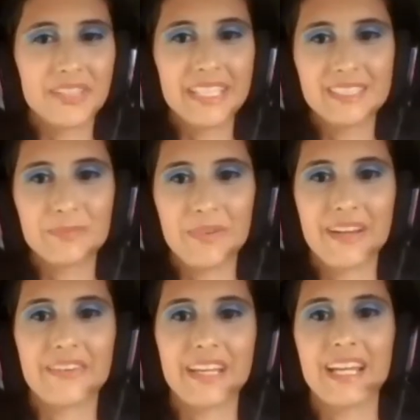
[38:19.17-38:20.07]
Really
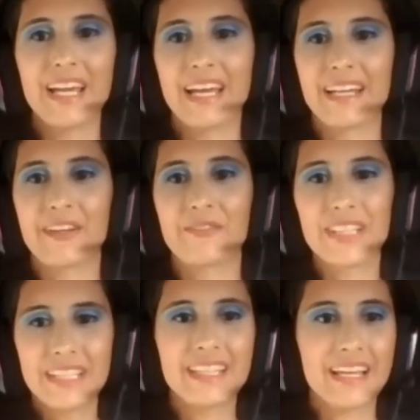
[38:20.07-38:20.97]
inspiring, and I
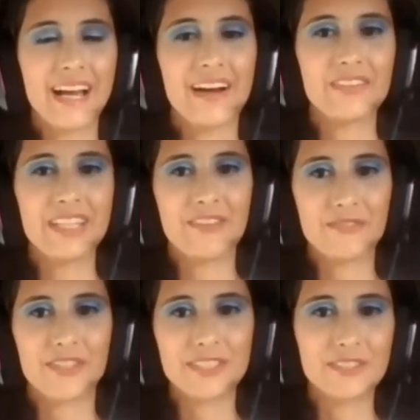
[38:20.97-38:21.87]
really like how
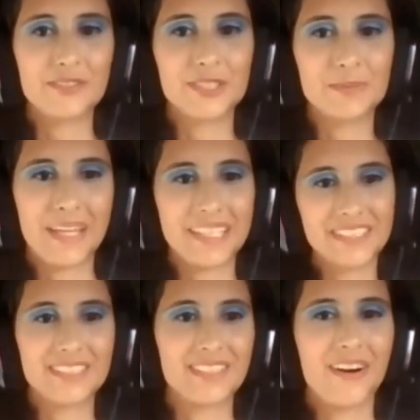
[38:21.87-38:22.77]
diverse those
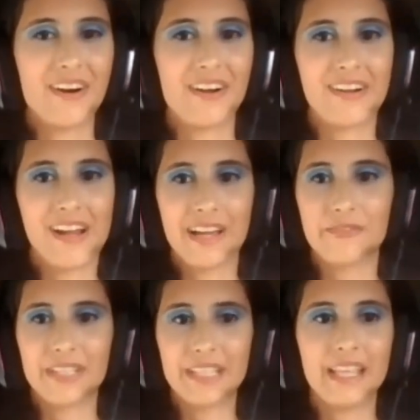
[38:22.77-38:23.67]
pages are. I
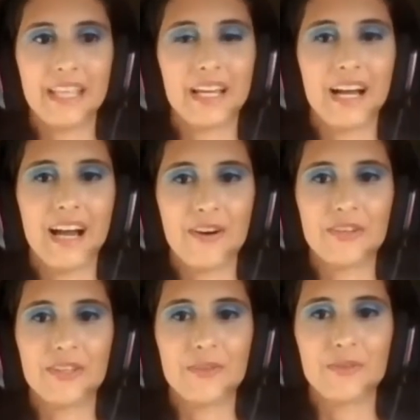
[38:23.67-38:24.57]
really like how
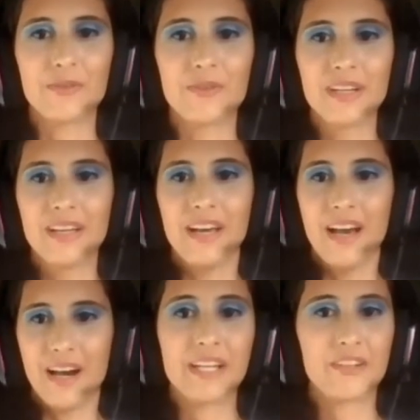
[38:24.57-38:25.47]
you
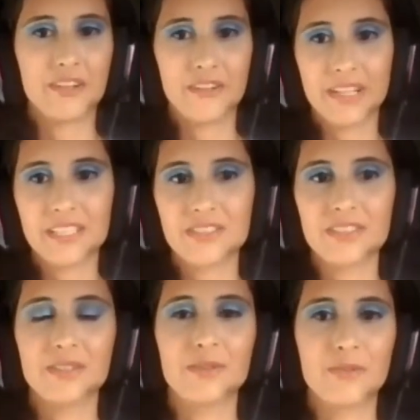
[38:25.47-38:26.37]
encourage
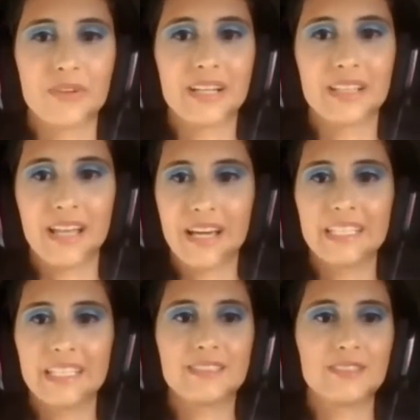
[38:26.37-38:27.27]
your
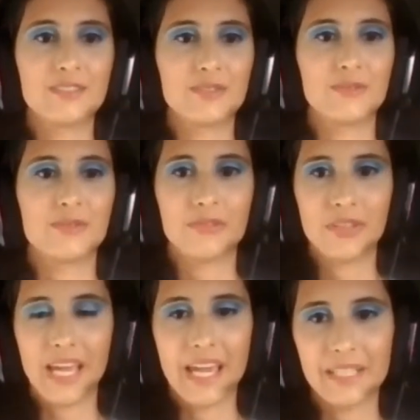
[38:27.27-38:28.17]
clients to
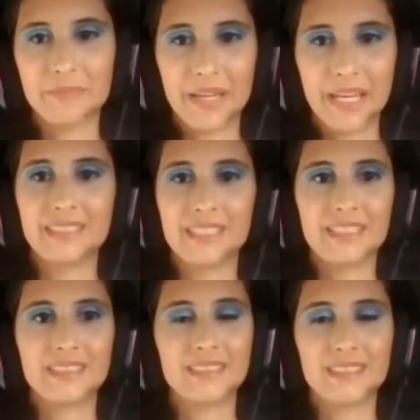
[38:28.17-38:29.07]
create
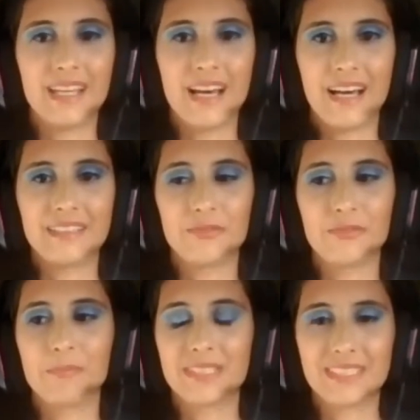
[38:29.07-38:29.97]
pages that
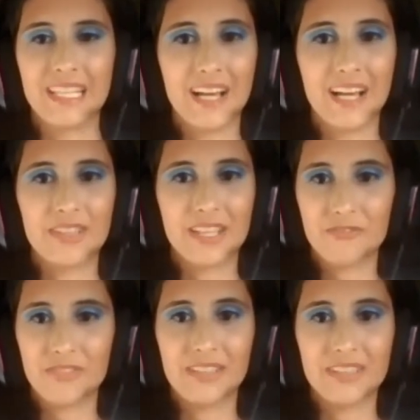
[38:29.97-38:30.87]
represent how they
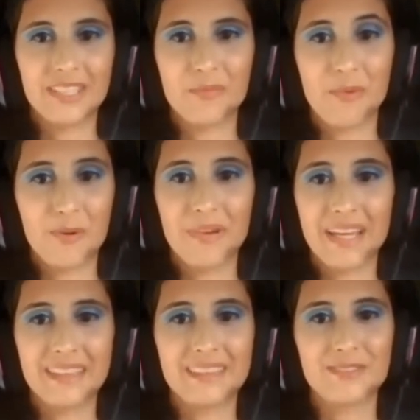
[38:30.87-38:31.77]
feel in the
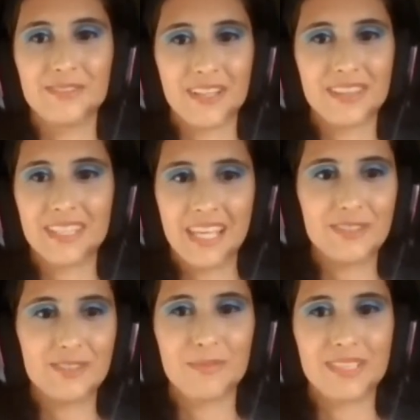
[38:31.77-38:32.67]
moment, to not
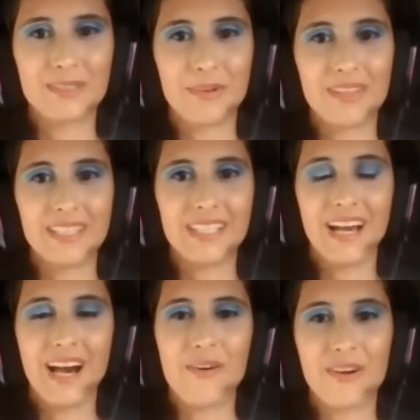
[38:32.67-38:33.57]
think too much about
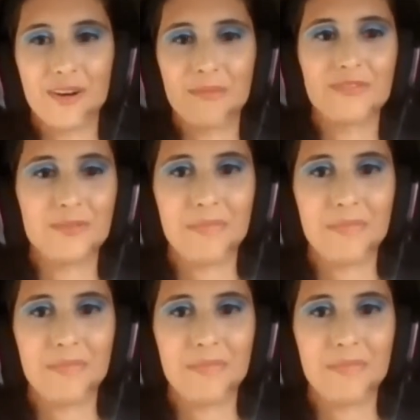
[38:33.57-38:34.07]
the outcome of the